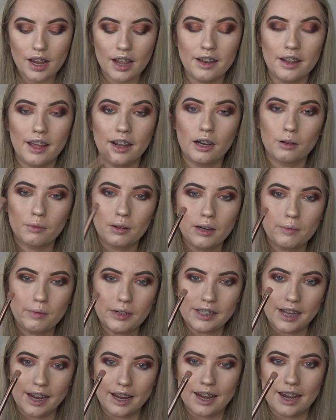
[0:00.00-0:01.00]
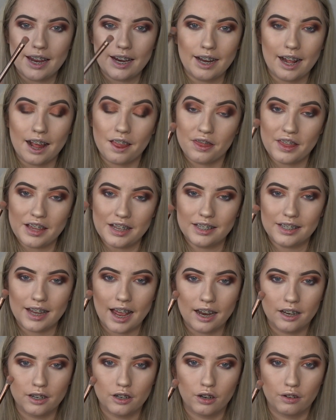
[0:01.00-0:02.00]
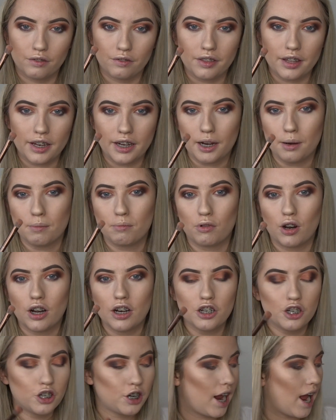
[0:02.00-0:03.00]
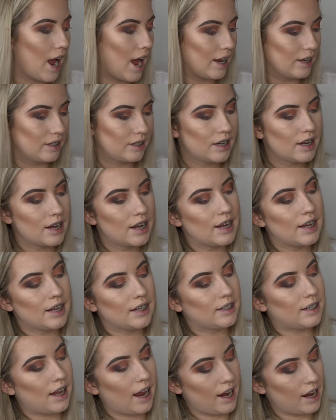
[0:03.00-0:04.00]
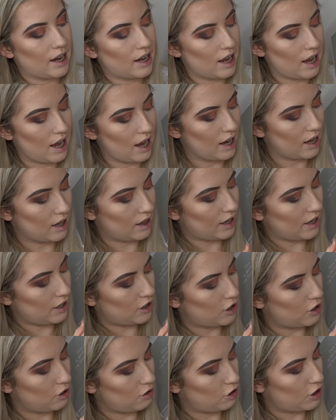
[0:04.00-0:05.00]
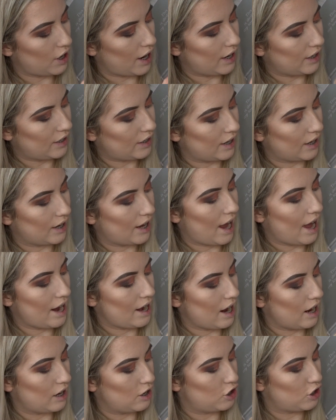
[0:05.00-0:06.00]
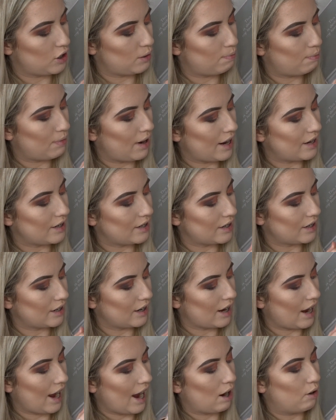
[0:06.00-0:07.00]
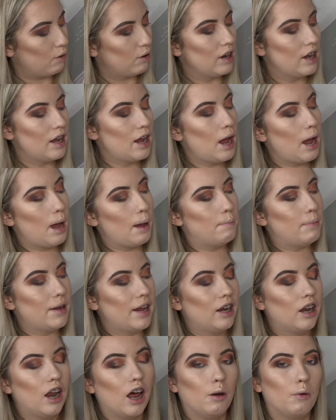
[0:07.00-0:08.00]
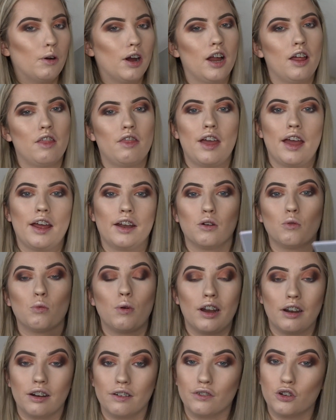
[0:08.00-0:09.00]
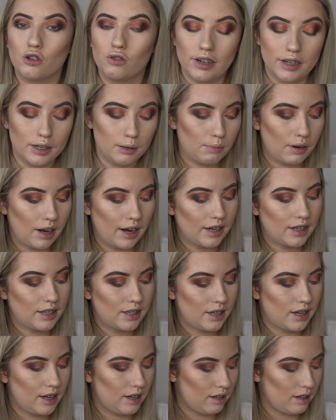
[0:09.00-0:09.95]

And then I'm going to be taking this end of the brush and taking these two shades again and just blending it out a bit lower than where I've already placed